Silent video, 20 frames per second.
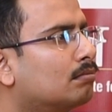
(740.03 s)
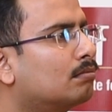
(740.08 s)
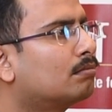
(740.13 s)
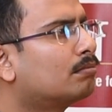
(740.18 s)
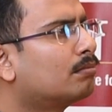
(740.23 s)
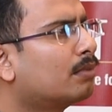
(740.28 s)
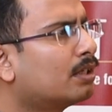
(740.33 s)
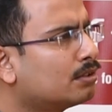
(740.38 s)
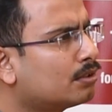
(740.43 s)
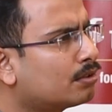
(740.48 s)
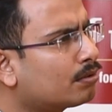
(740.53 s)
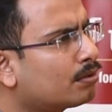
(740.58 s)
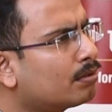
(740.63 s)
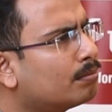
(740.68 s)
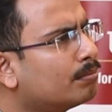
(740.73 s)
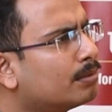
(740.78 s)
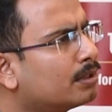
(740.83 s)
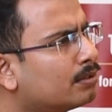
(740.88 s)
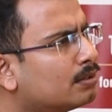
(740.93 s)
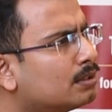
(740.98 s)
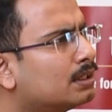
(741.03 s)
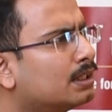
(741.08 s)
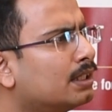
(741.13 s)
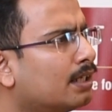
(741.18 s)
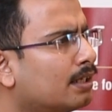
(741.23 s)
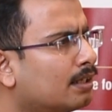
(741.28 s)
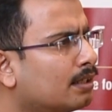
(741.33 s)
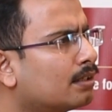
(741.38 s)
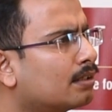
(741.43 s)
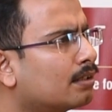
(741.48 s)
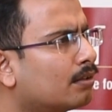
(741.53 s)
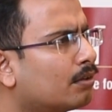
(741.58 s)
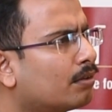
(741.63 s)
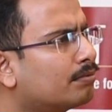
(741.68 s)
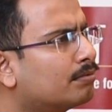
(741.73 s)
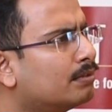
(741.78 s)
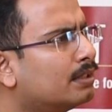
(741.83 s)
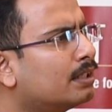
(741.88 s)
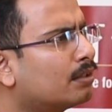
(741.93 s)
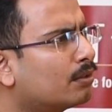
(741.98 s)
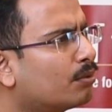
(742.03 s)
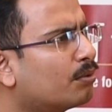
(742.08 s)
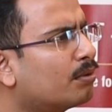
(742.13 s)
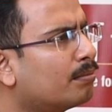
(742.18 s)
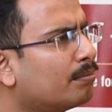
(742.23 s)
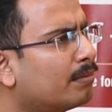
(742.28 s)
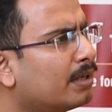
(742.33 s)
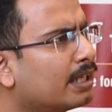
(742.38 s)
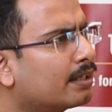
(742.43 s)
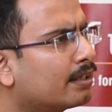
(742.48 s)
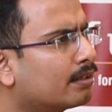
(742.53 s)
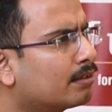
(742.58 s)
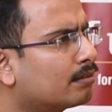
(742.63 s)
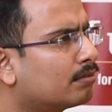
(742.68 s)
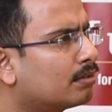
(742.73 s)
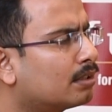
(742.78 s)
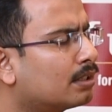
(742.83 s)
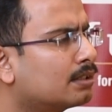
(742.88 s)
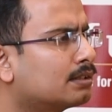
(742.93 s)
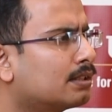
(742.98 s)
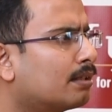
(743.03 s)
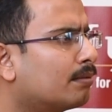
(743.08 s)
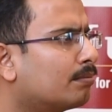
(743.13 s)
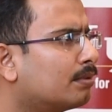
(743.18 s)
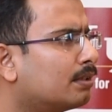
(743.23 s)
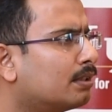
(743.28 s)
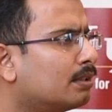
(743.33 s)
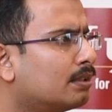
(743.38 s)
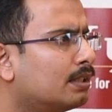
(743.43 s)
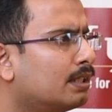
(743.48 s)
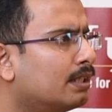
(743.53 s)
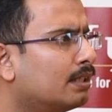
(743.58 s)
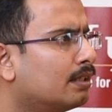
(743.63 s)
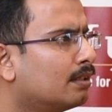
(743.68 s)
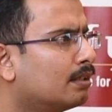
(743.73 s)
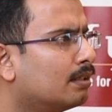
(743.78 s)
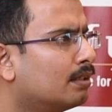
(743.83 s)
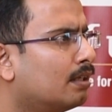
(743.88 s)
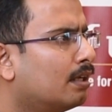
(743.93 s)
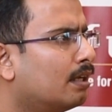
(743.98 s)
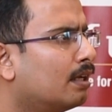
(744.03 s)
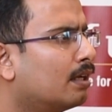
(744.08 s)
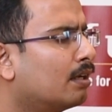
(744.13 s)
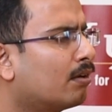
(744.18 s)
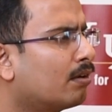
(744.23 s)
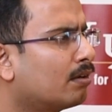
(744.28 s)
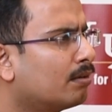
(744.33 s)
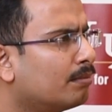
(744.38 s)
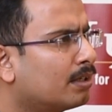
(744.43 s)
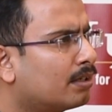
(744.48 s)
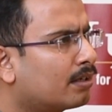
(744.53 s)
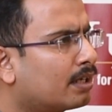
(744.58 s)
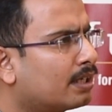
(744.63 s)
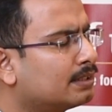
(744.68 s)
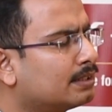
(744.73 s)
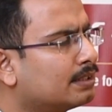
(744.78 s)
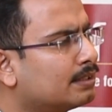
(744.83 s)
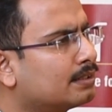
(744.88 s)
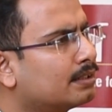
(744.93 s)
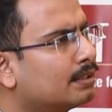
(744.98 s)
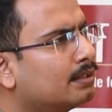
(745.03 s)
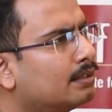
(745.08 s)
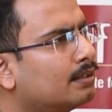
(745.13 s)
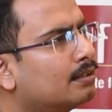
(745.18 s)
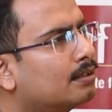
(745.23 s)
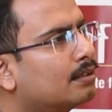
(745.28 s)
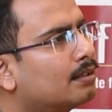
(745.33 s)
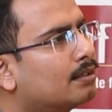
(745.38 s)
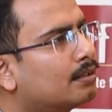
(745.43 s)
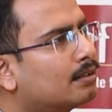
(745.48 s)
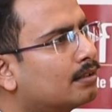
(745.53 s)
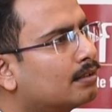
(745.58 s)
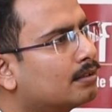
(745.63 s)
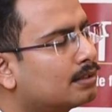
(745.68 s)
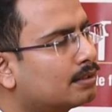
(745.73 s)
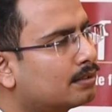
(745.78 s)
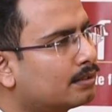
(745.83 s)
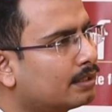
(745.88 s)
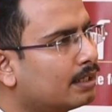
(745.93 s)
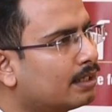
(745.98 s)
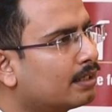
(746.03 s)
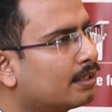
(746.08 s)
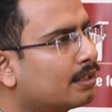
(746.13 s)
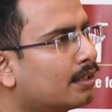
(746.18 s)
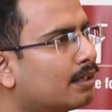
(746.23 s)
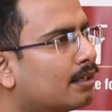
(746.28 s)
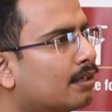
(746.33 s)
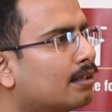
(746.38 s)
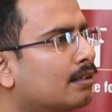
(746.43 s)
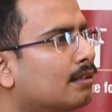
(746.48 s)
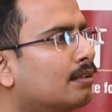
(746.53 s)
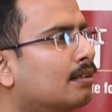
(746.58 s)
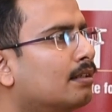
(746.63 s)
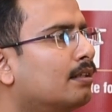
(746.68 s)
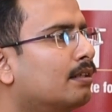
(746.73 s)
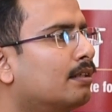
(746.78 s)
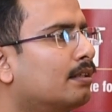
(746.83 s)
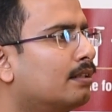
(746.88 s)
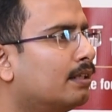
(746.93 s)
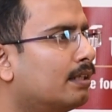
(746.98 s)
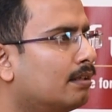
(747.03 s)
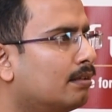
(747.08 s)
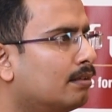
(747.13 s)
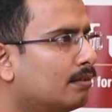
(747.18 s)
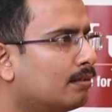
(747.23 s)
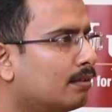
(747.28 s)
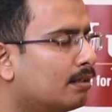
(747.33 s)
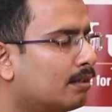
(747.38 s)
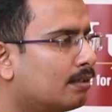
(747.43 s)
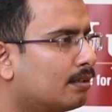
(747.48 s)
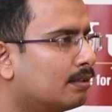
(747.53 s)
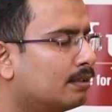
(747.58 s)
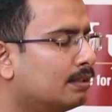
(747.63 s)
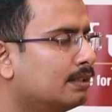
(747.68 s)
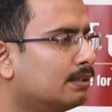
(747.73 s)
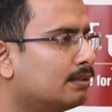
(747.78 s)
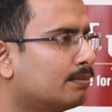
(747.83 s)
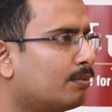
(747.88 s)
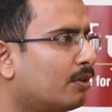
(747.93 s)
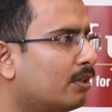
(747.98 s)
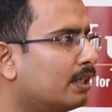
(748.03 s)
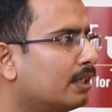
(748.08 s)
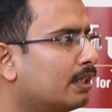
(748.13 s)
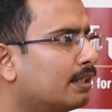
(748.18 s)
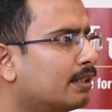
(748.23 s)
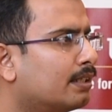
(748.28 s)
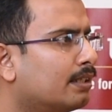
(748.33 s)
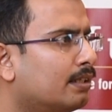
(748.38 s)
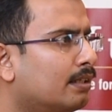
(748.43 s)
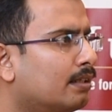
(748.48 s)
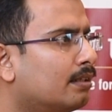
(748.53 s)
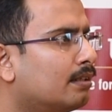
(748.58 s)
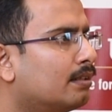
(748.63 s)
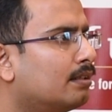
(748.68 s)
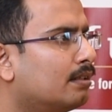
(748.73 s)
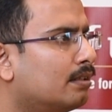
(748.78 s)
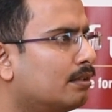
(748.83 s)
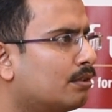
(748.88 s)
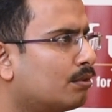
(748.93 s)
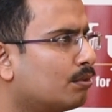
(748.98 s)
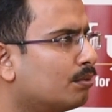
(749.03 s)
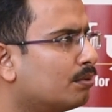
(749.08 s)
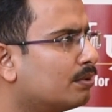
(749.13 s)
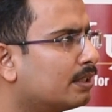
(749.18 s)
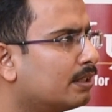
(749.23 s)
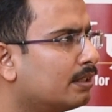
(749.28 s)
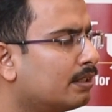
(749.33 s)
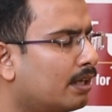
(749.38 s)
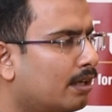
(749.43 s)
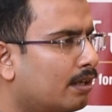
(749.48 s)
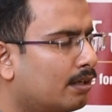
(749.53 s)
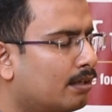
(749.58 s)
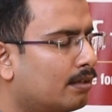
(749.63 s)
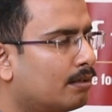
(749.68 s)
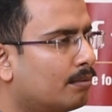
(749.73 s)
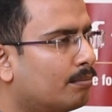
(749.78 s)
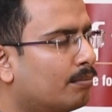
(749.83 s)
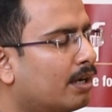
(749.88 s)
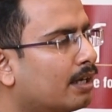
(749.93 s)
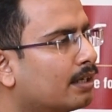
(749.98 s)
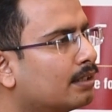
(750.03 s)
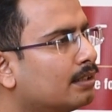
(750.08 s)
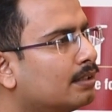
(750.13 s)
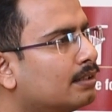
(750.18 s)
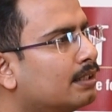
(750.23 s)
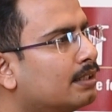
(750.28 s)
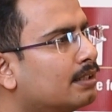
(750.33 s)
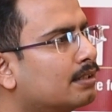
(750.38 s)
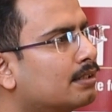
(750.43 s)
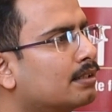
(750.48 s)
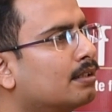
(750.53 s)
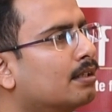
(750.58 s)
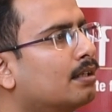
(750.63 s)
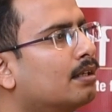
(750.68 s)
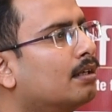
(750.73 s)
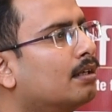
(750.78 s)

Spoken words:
much role because they are of their own making. For example, the economic crisis in Sri Lanka, then these political issues in Bangladesh,